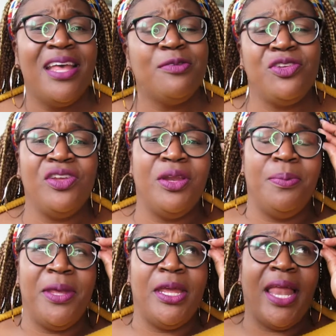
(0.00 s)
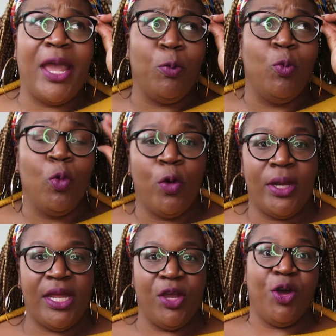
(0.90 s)
Especially to be like
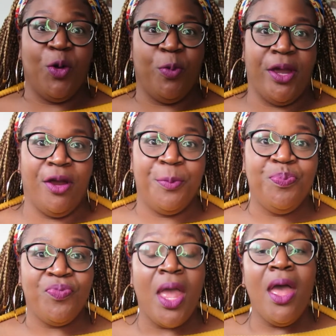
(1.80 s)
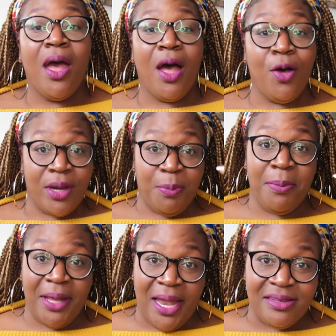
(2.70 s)
ruining your career. Oh, and I put
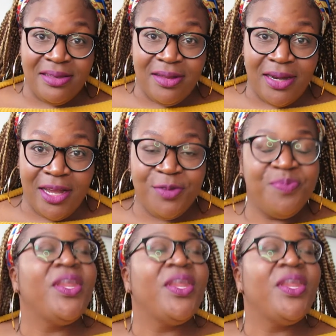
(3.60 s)
my glasses on now.